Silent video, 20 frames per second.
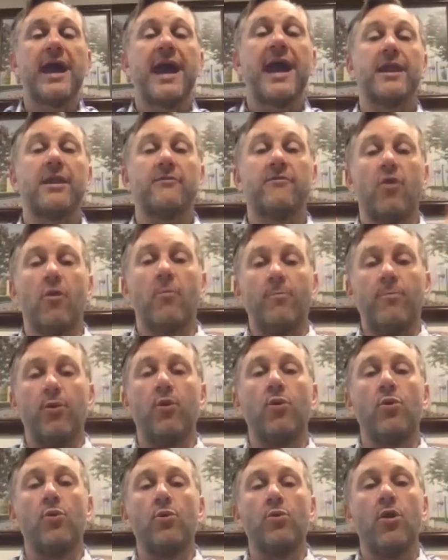and I've got
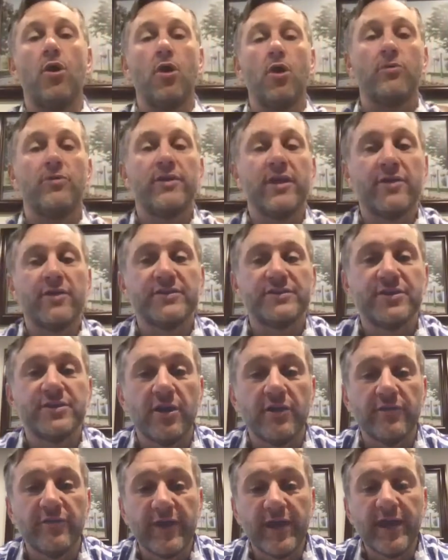Paul on the other side
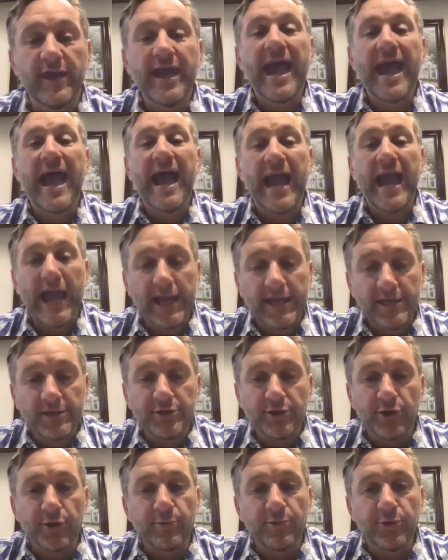of here. How you
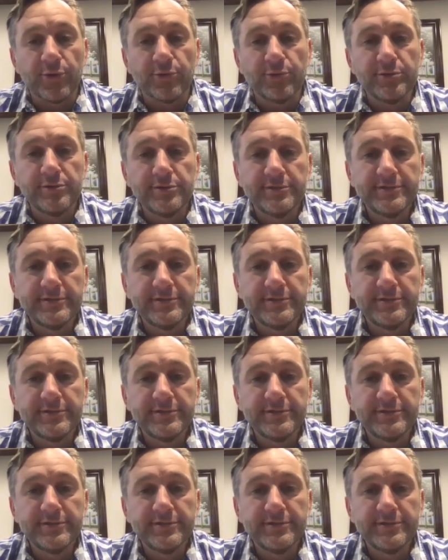doing, Paul?